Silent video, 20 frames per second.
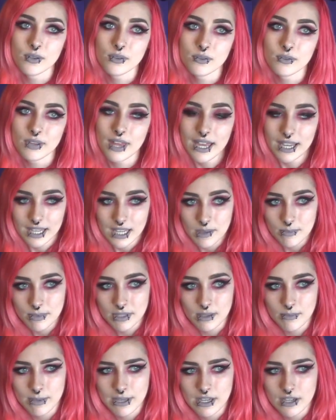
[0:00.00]
So that
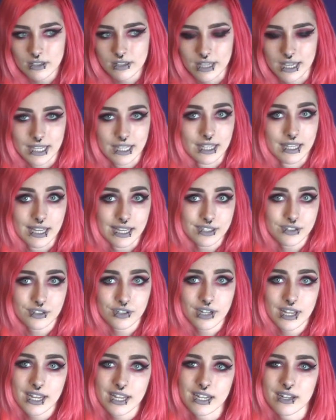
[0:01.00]
came in the mail like
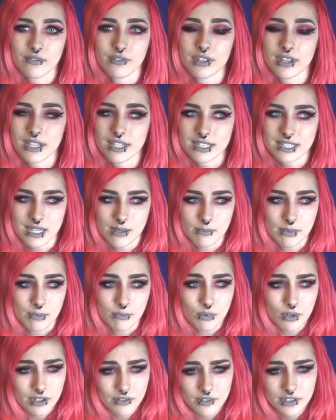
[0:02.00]
yesterday, and everything is at
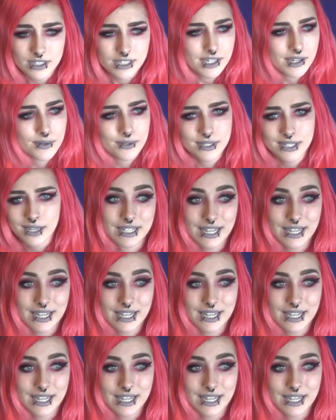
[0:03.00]
my boyfriend's house.